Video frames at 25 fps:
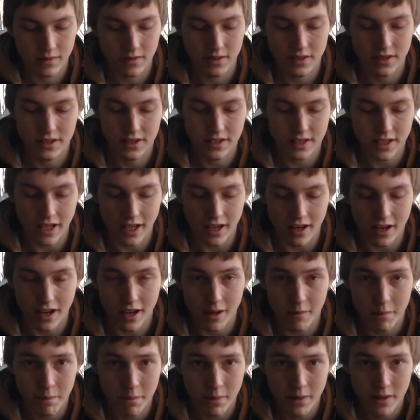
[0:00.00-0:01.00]
set
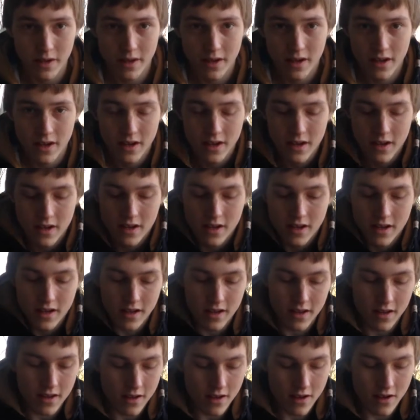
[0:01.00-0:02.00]
up,
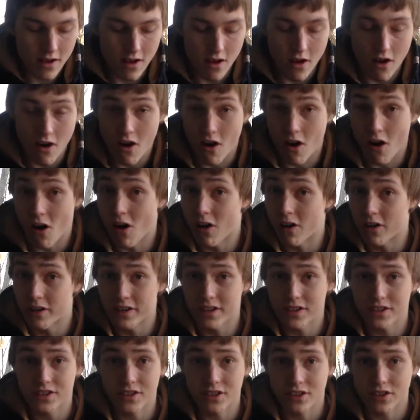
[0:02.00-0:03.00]
all
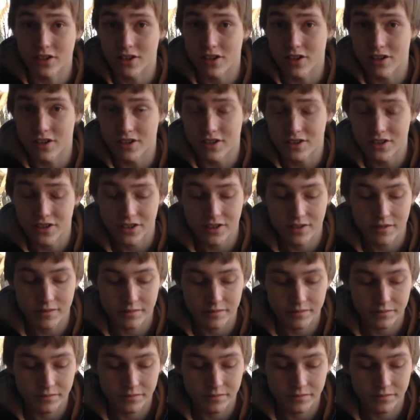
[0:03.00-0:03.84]
these cigars,